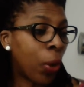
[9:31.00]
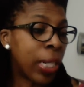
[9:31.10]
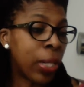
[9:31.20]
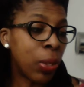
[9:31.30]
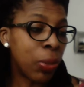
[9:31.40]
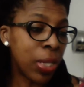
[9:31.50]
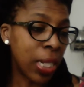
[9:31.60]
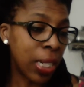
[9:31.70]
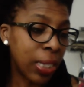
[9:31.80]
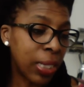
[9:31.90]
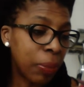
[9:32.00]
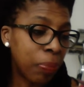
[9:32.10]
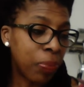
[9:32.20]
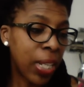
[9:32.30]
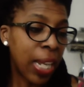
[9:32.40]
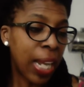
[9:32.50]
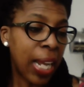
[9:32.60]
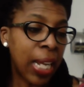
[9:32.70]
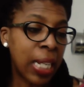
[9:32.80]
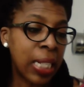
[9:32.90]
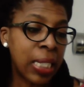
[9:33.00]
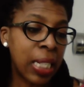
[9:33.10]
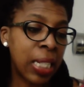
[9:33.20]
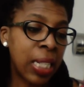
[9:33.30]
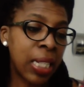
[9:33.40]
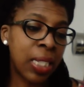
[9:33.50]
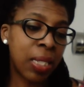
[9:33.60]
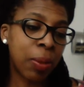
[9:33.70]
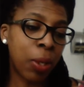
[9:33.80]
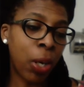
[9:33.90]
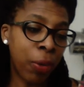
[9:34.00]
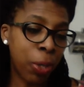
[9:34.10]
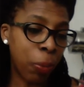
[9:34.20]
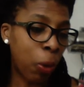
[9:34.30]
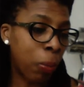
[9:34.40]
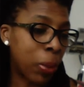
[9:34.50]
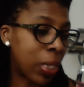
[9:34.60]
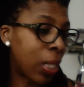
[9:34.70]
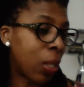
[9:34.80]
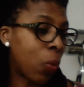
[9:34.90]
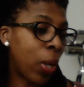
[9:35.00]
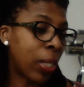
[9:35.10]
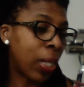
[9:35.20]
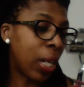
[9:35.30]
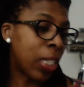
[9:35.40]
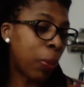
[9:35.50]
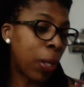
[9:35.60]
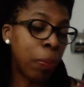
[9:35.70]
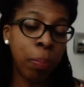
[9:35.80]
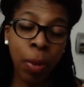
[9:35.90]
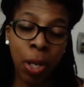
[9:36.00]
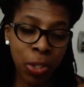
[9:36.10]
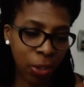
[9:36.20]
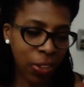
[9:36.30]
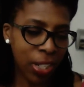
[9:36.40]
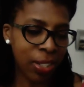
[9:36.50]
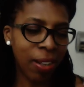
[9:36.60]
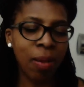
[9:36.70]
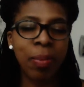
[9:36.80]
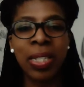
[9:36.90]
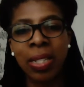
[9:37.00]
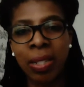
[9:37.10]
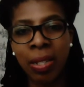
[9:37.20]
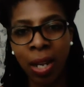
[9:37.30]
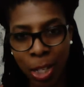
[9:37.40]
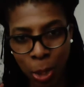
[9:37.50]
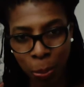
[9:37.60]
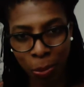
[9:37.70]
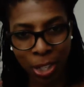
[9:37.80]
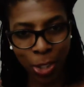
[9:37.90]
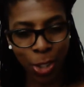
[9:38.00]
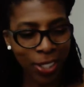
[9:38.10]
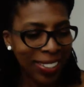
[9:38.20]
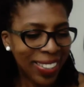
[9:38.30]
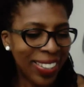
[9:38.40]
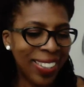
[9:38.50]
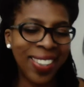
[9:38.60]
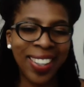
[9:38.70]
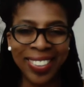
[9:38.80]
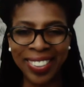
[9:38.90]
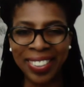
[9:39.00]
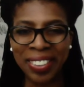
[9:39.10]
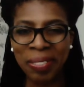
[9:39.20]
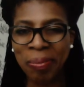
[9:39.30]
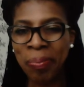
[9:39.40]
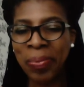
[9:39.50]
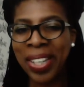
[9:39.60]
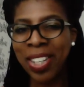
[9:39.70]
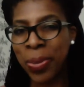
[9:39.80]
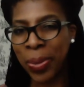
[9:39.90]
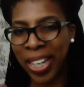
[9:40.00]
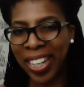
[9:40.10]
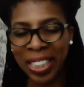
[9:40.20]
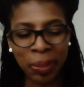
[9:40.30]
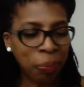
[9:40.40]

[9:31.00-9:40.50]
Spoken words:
in New Zealand, and this current property where they spend most of their time is in Knightsbridge in London, UK.